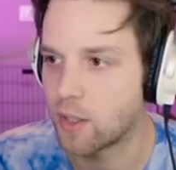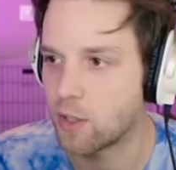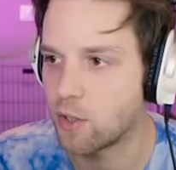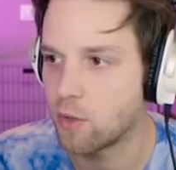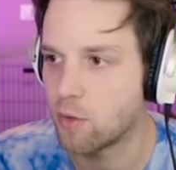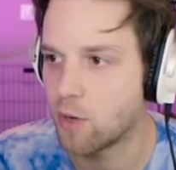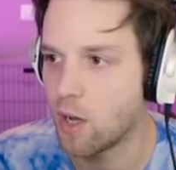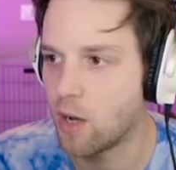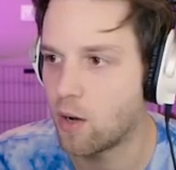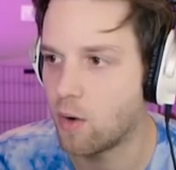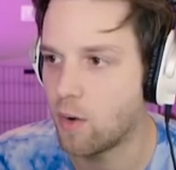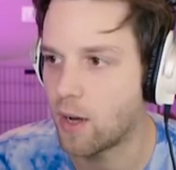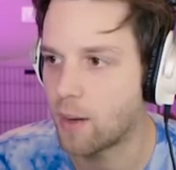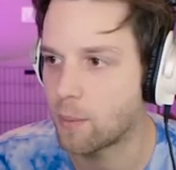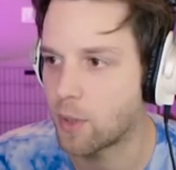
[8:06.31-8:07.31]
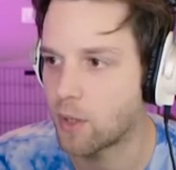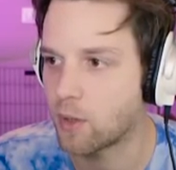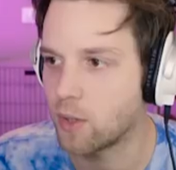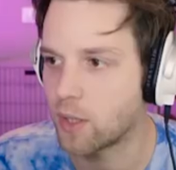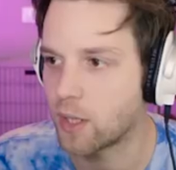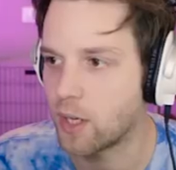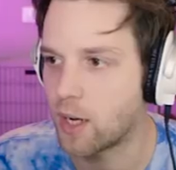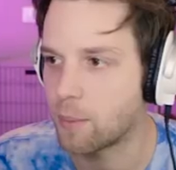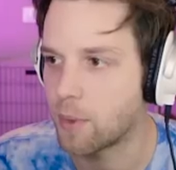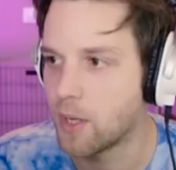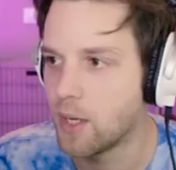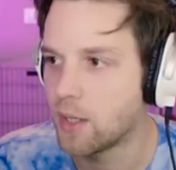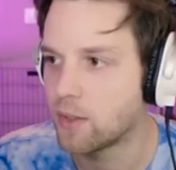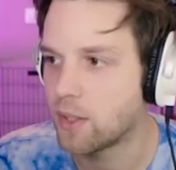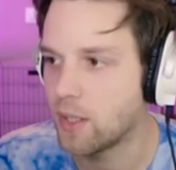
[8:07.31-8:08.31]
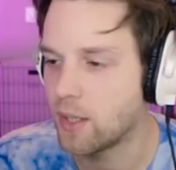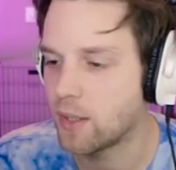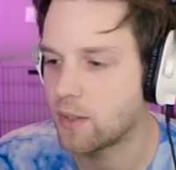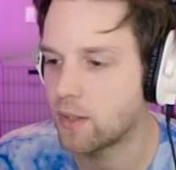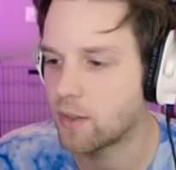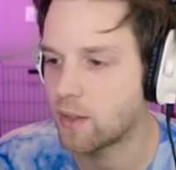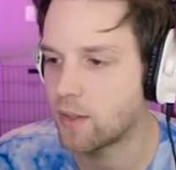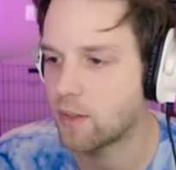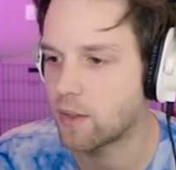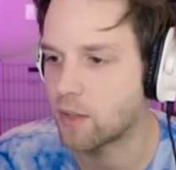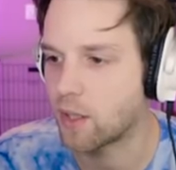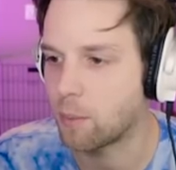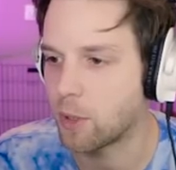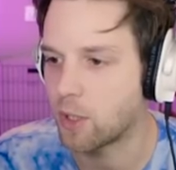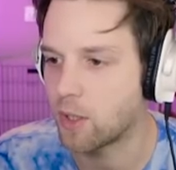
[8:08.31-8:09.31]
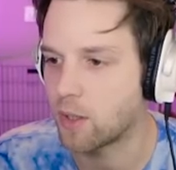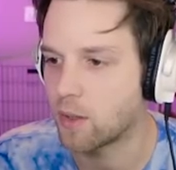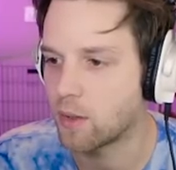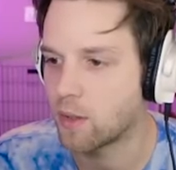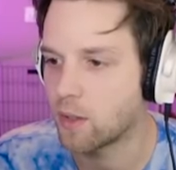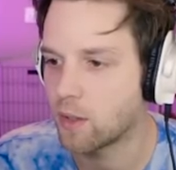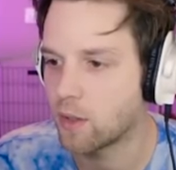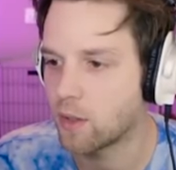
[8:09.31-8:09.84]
And you know I'm gonna look it up. See, this is this is gonna be good.